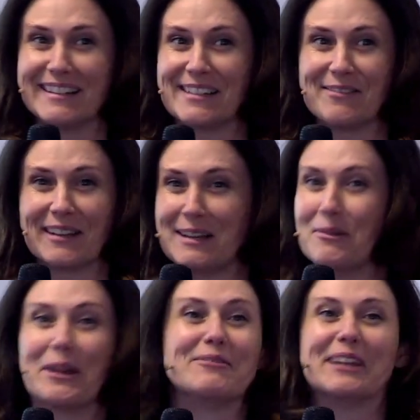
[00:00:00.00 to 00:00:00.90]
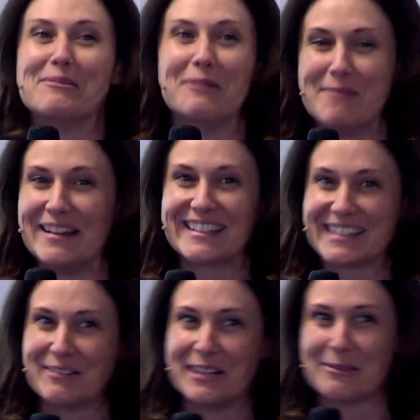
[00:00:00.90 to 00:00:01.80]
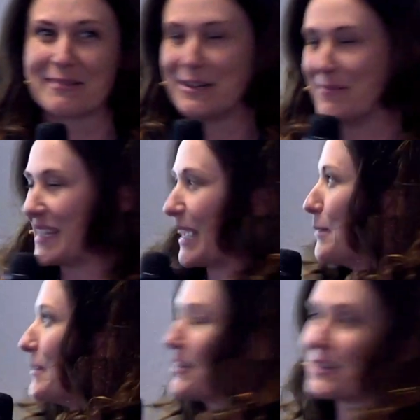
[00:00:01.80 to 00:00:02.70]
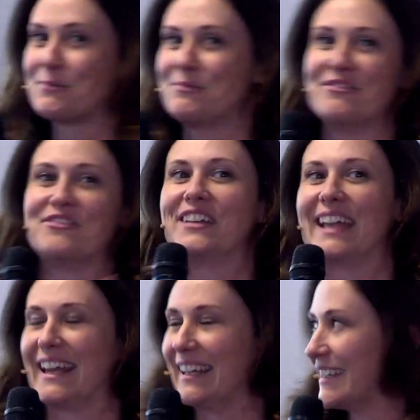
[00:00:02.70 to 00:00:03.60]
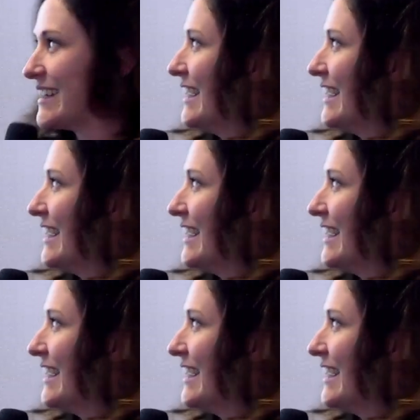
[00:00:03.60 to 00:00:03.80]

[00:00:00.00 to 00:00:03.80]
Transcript: If, I'm not even going to mention the word ophthalmoscope, so just forget it.